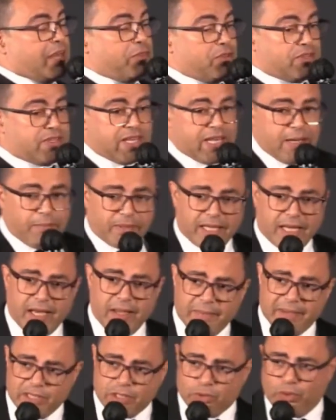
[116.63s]
At the same
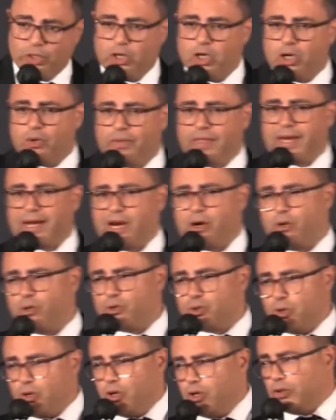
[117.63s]
time, as we know, there
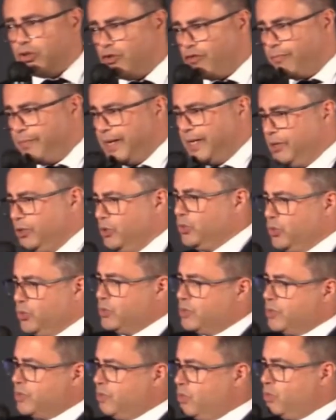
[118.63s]
are also a lot of bad
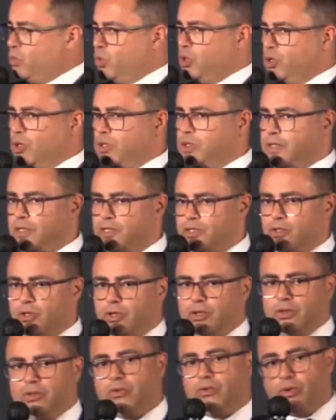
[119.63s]
news. The world
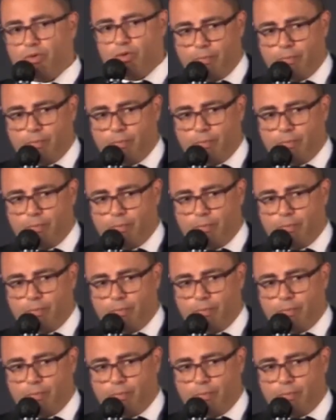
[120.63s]
is not,